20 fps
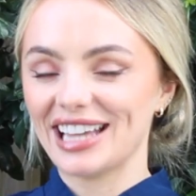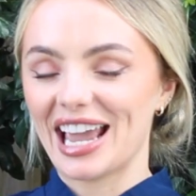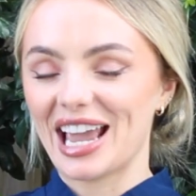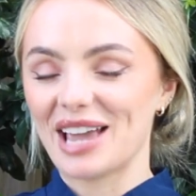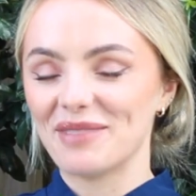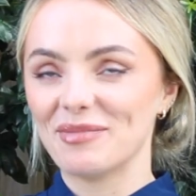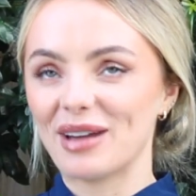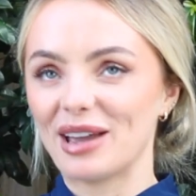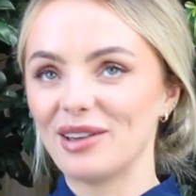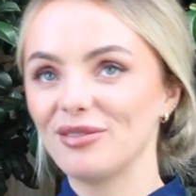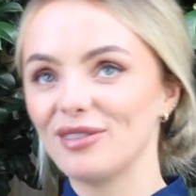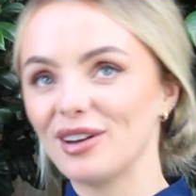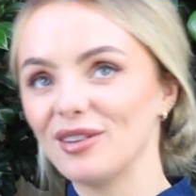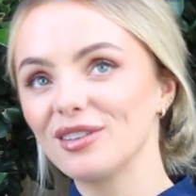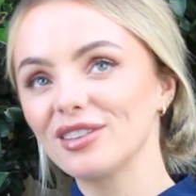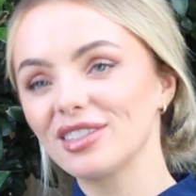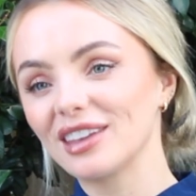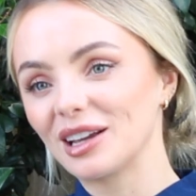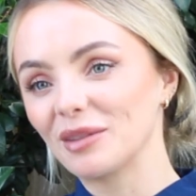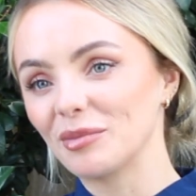My
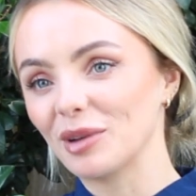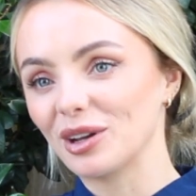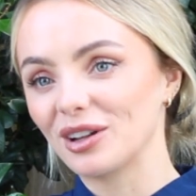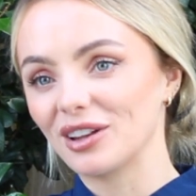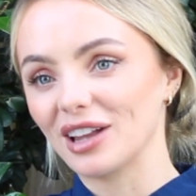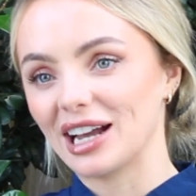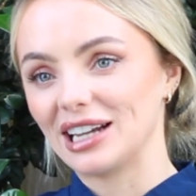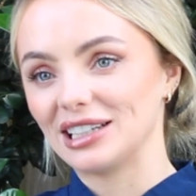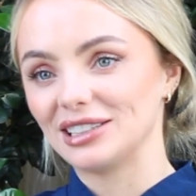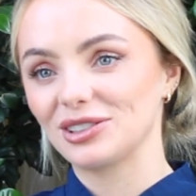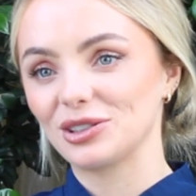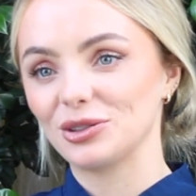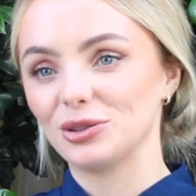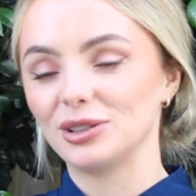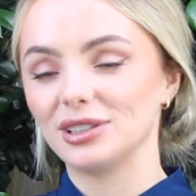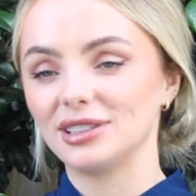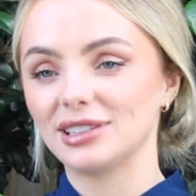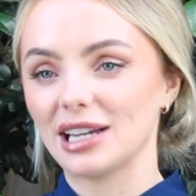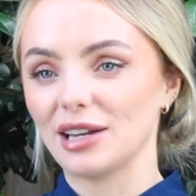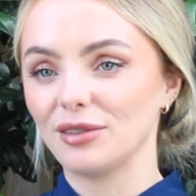favourite thing about Glasgow
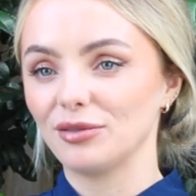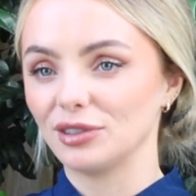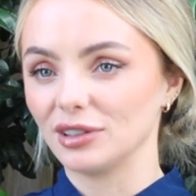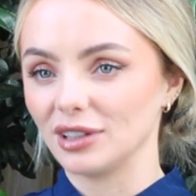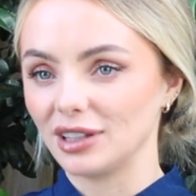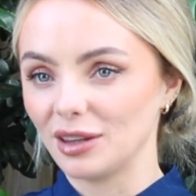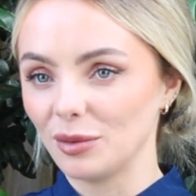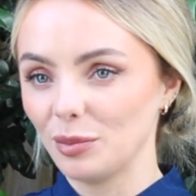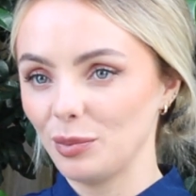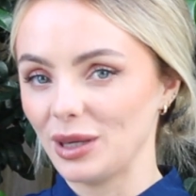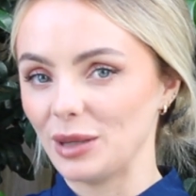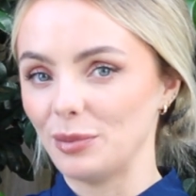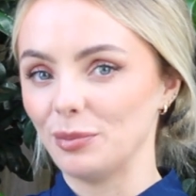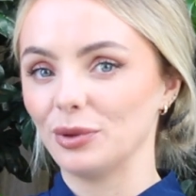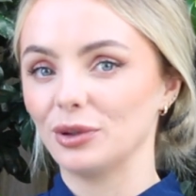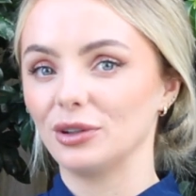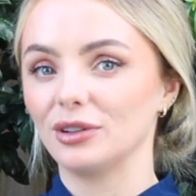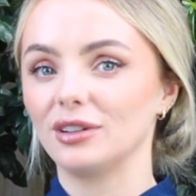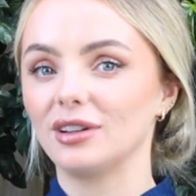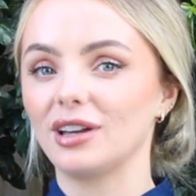is definitely the
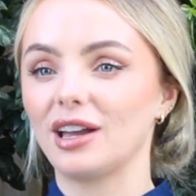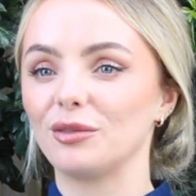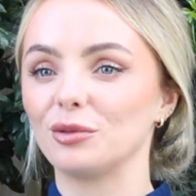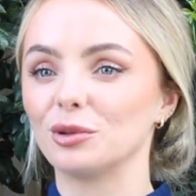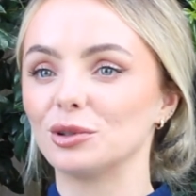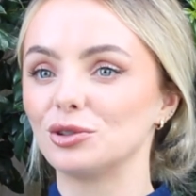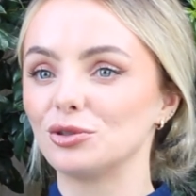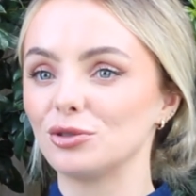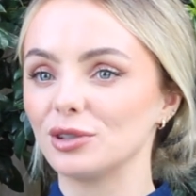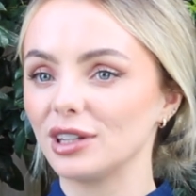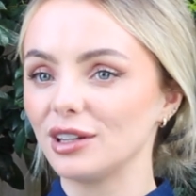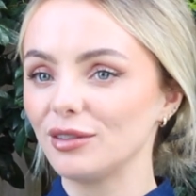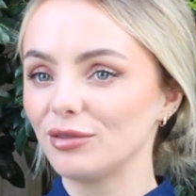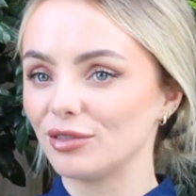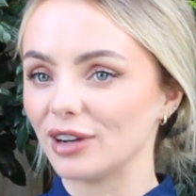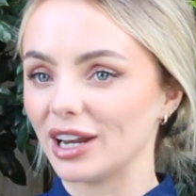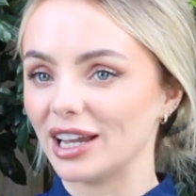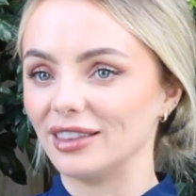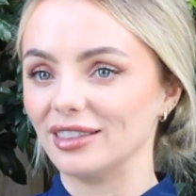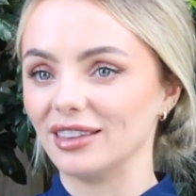people. Everyone's really
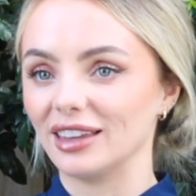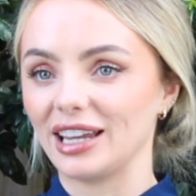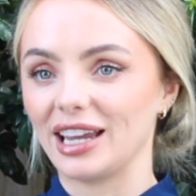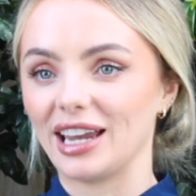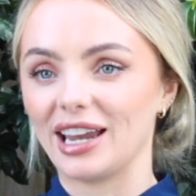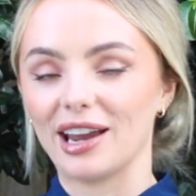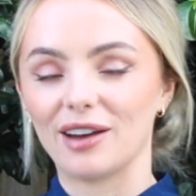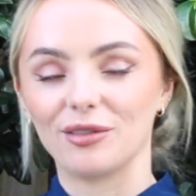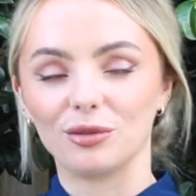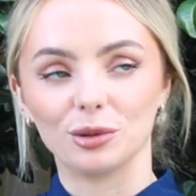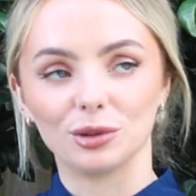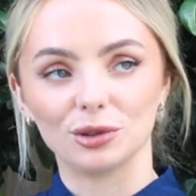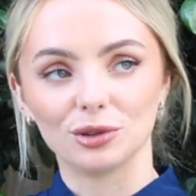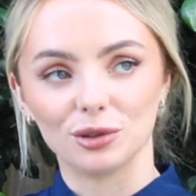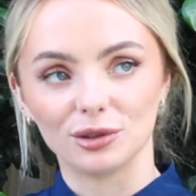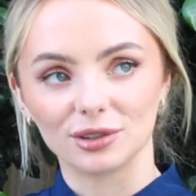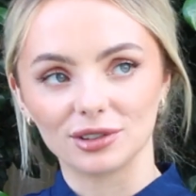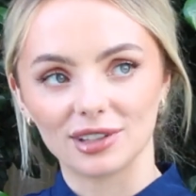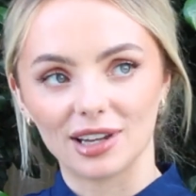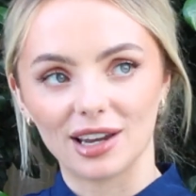friendly, everyone
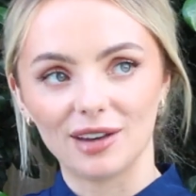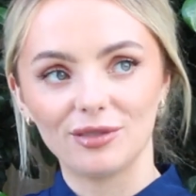talks to